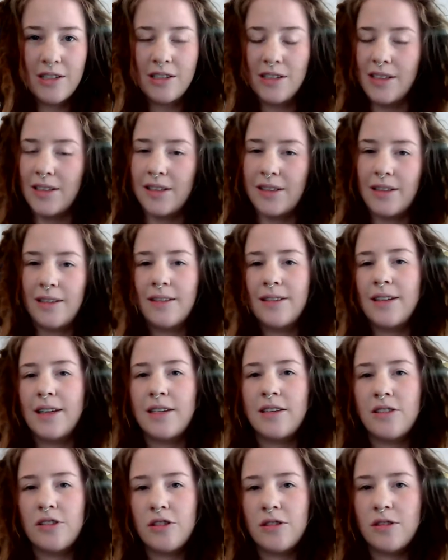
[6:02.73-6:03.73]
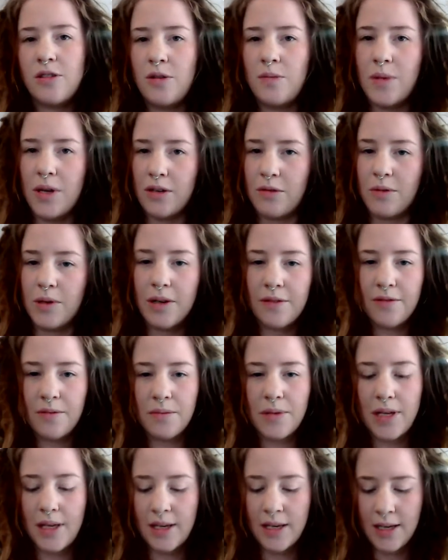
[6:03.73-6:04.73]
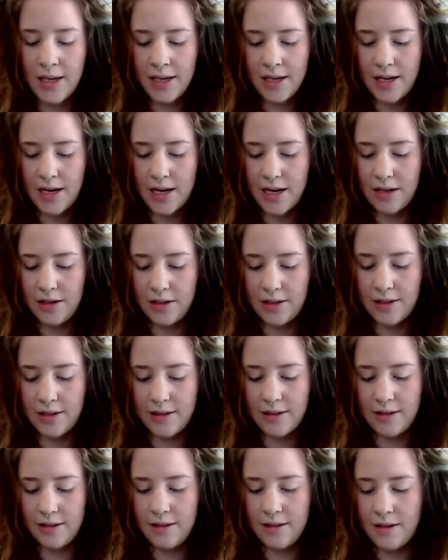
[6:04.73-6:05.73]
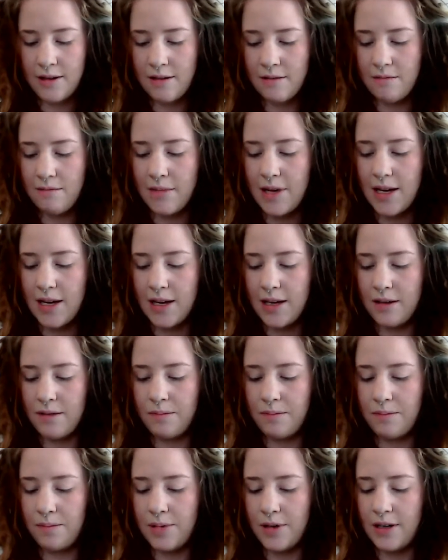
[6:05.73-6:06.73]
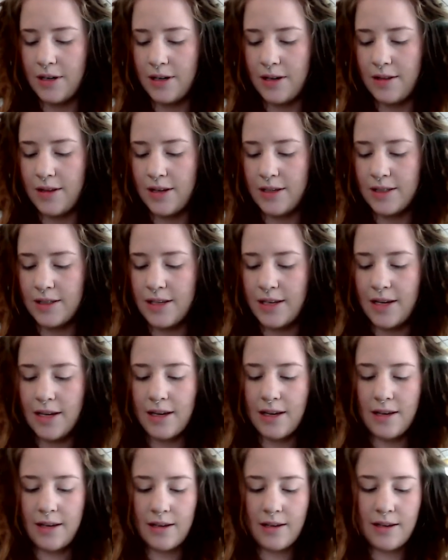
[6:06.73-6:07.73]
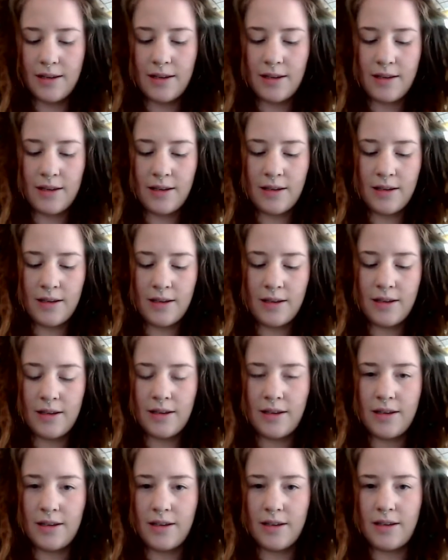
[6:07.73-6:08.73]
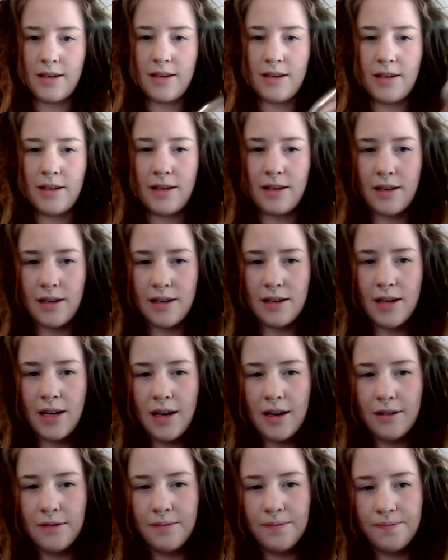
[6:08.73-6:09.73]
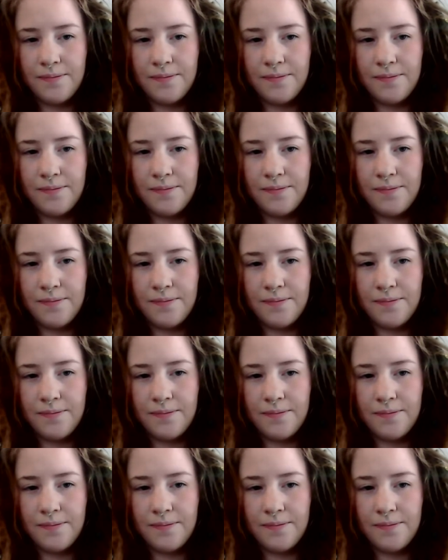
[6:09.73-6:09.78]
and that's just too much work for me. I just make it, put it in this thing, and I'm good to go.